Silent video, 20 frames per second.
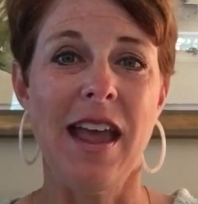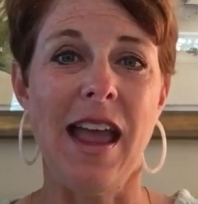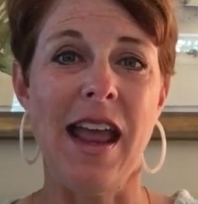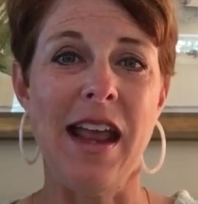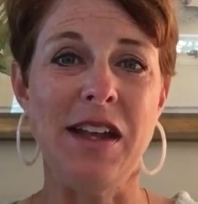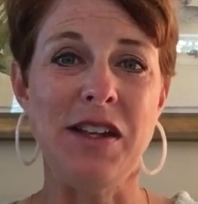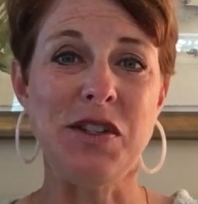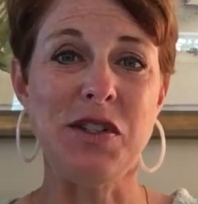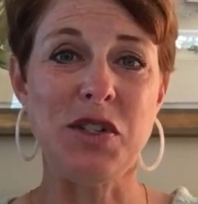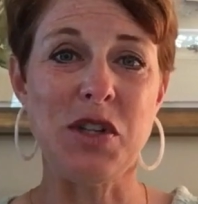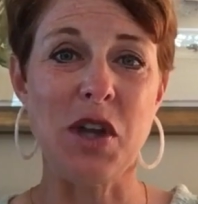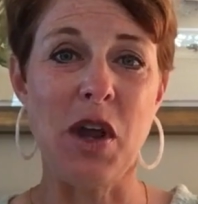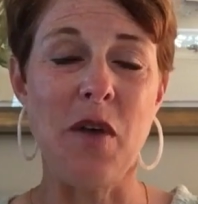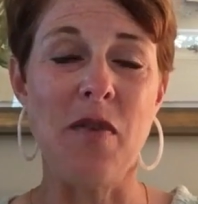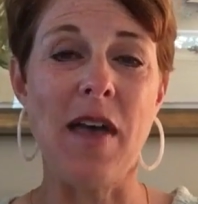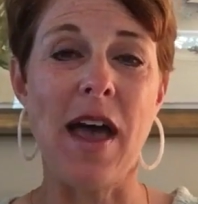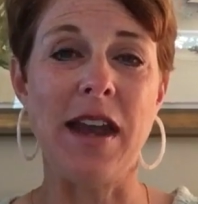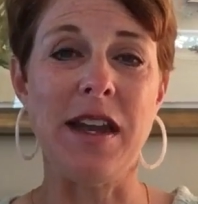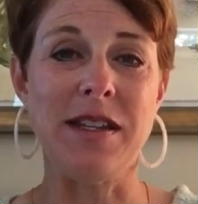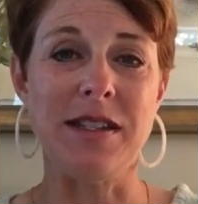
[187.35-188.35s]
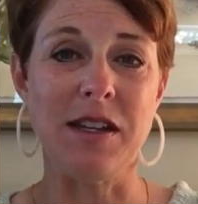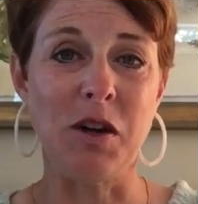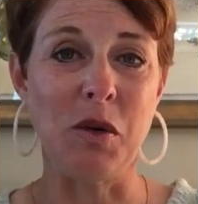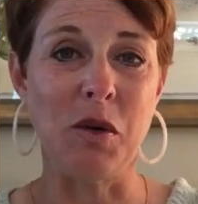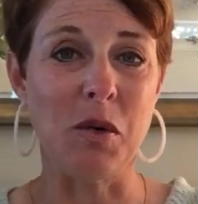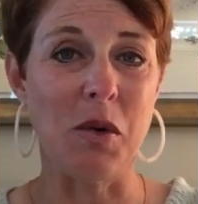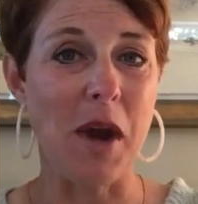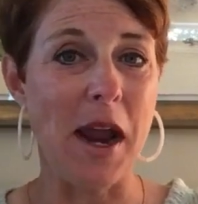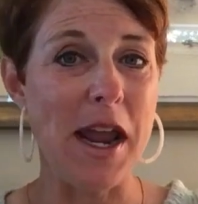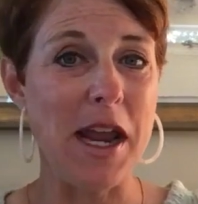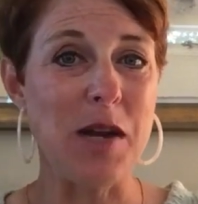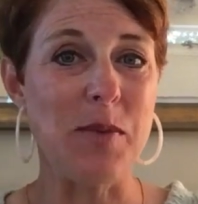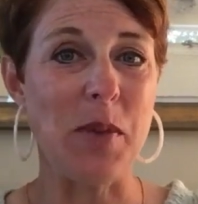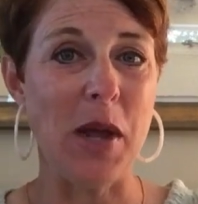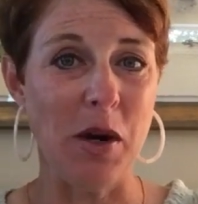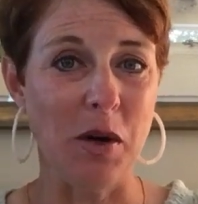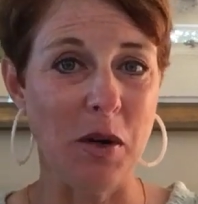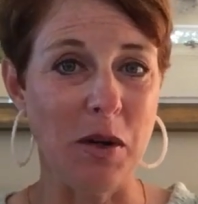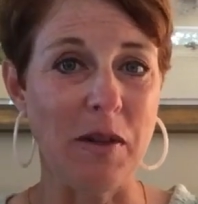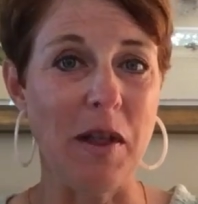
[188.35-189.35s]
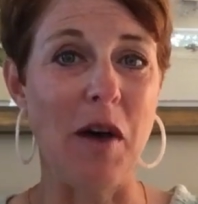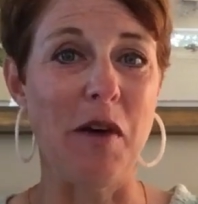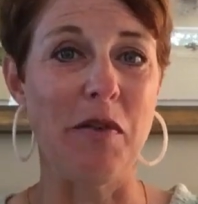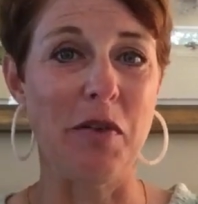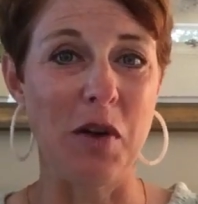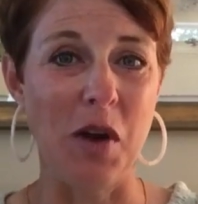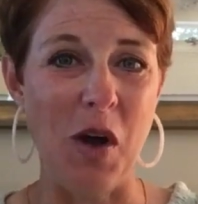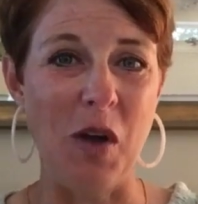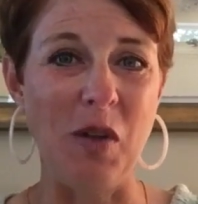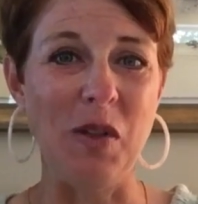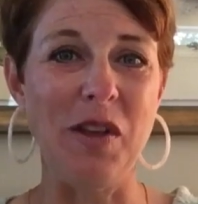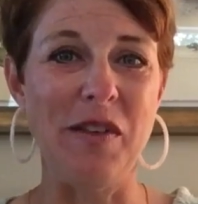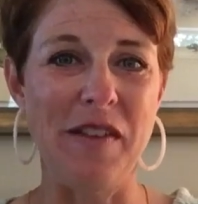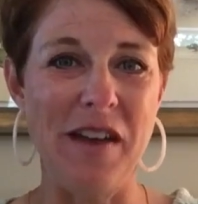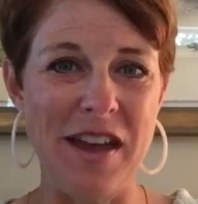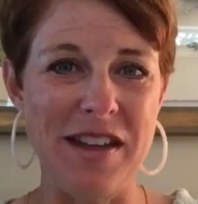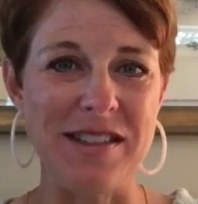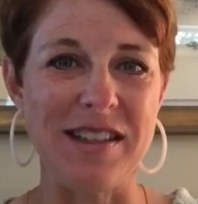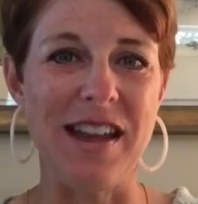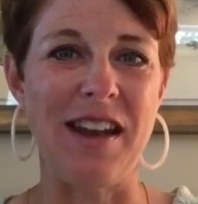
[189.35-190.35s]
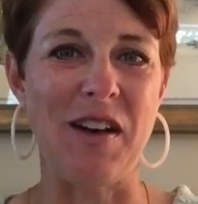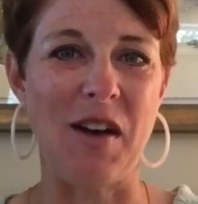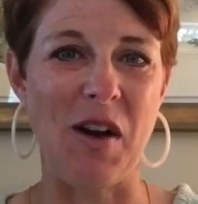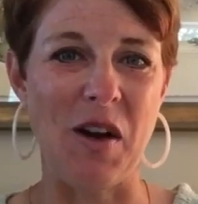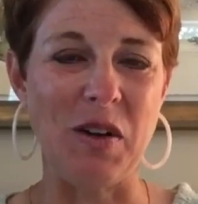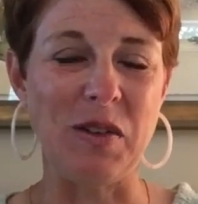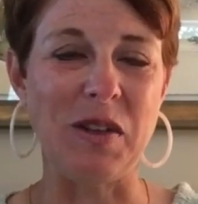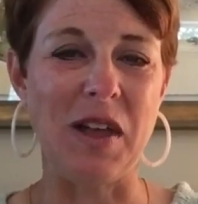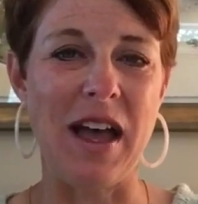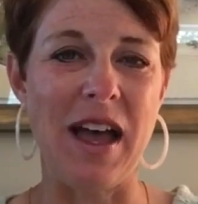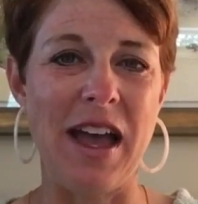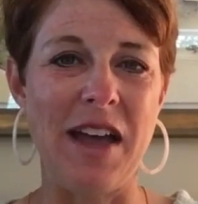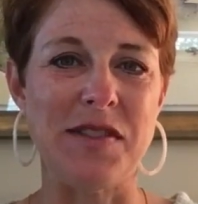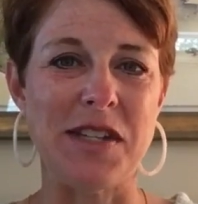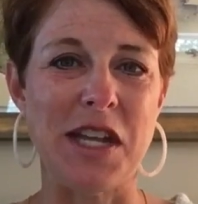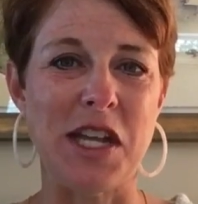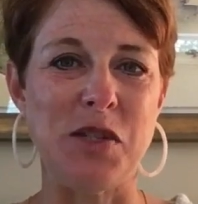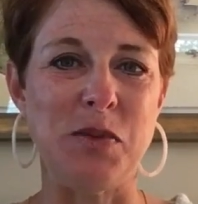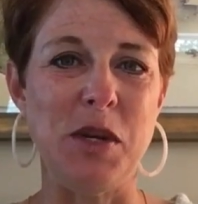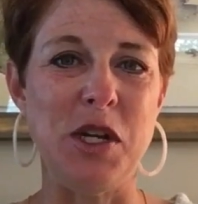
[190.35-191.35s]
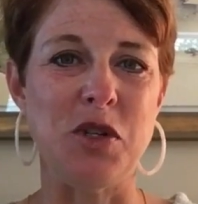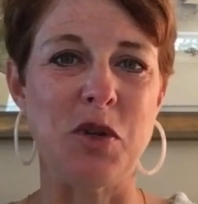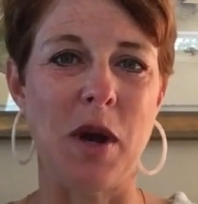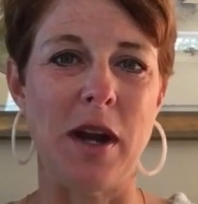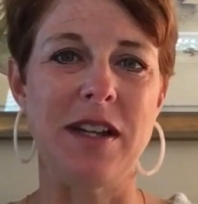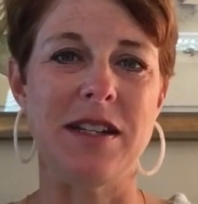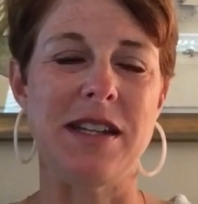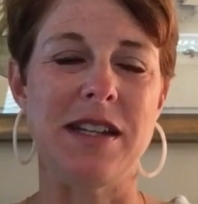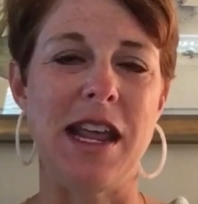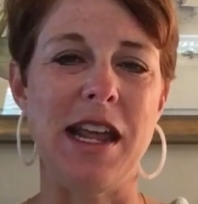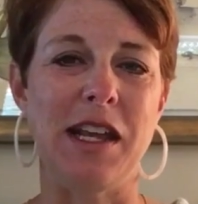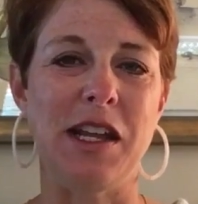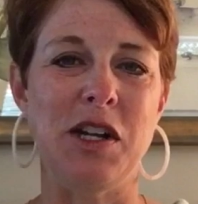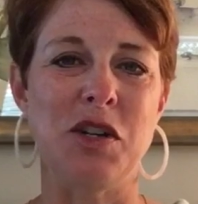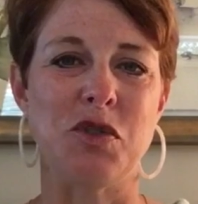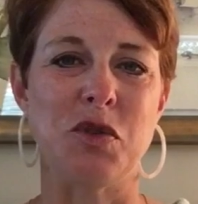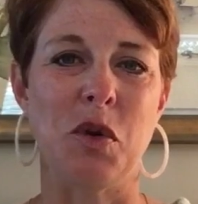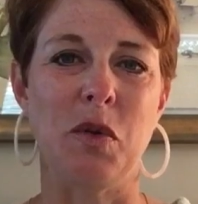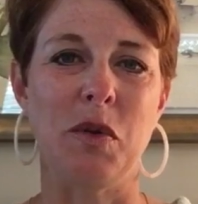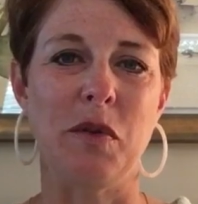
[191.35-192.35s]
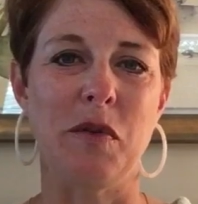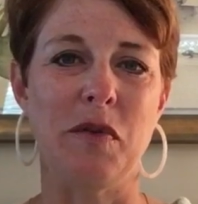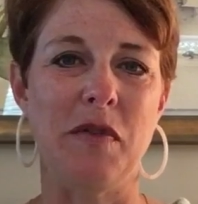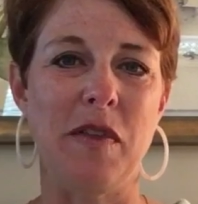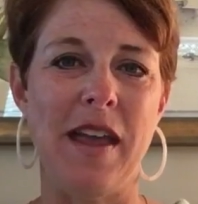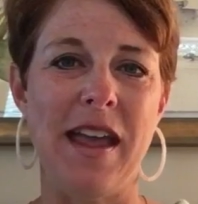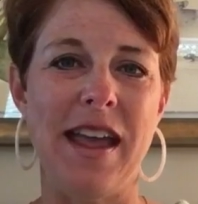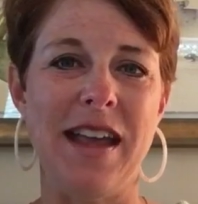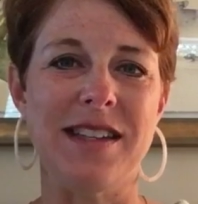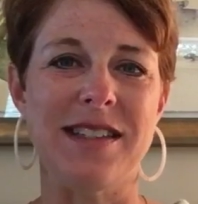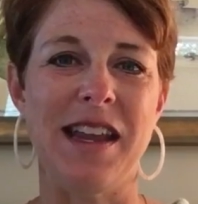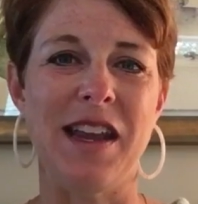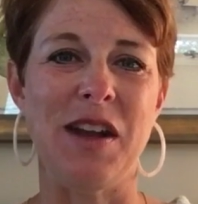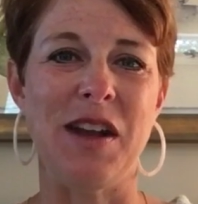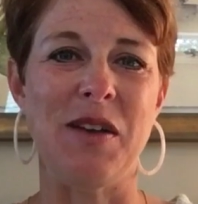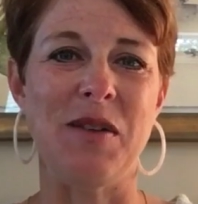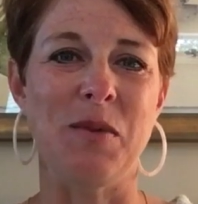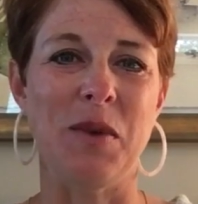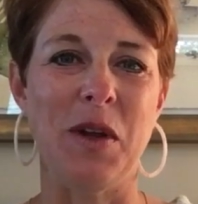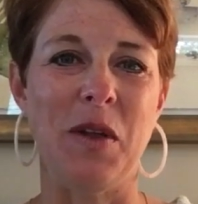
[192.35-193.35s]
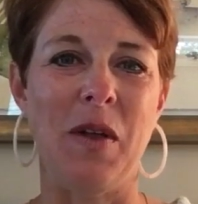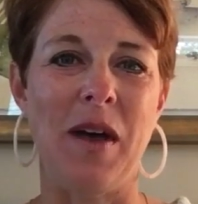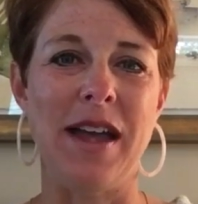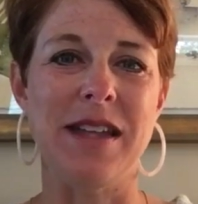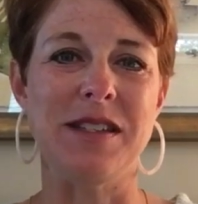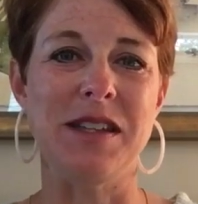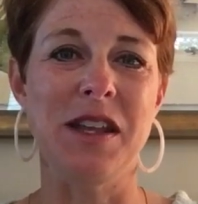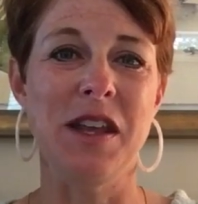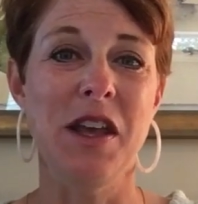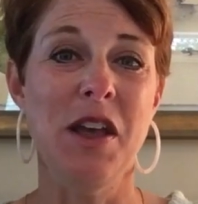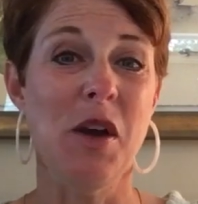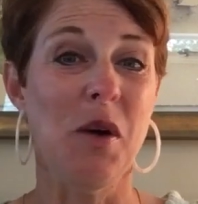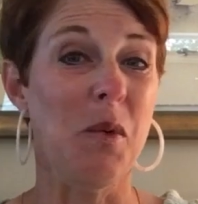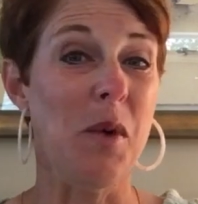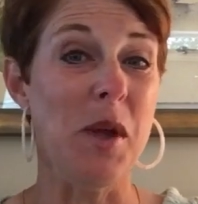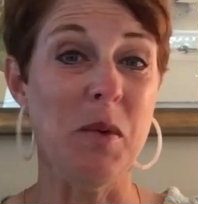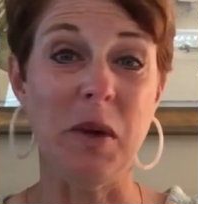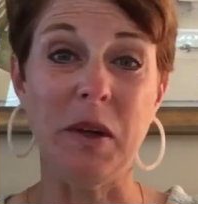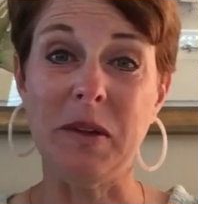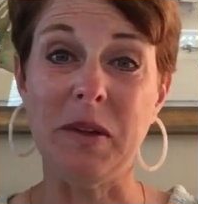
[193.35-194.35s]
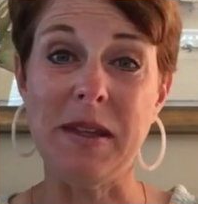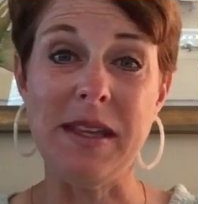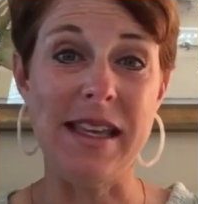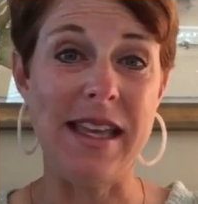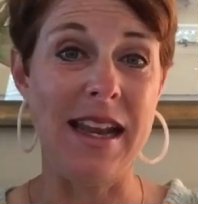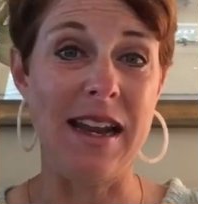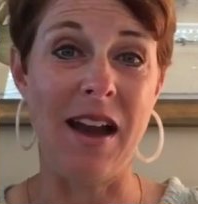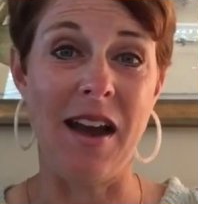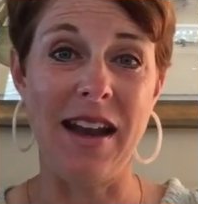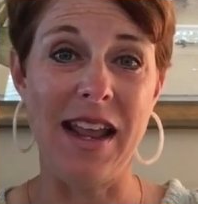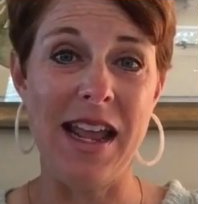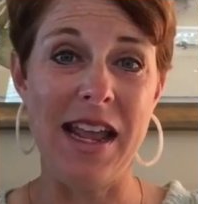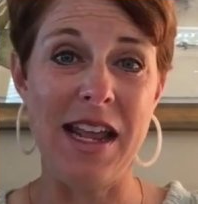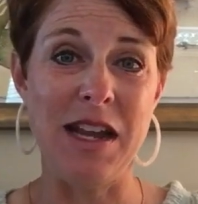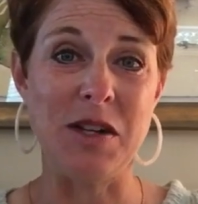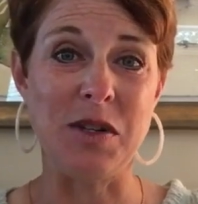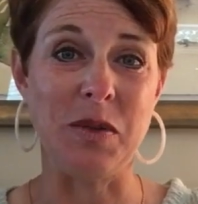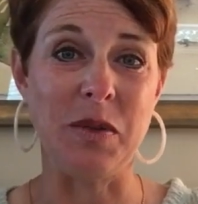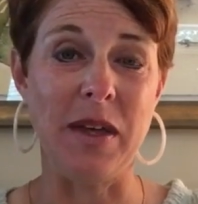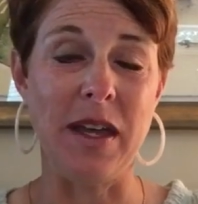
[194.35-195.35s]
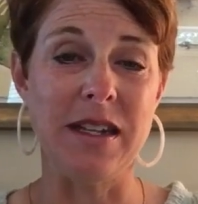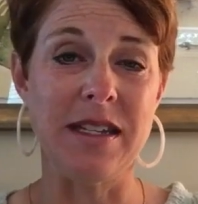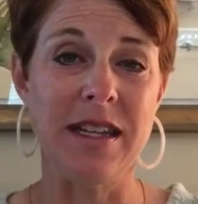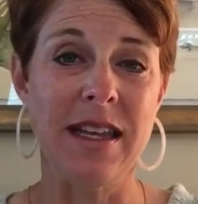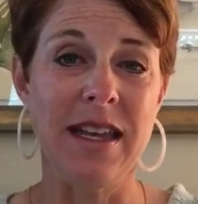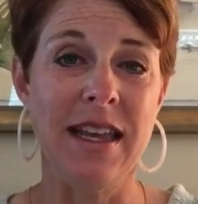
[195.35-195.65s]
And so that is a great parallel for all of us in our lives as we try to take control of things and realize we really cannot handle it.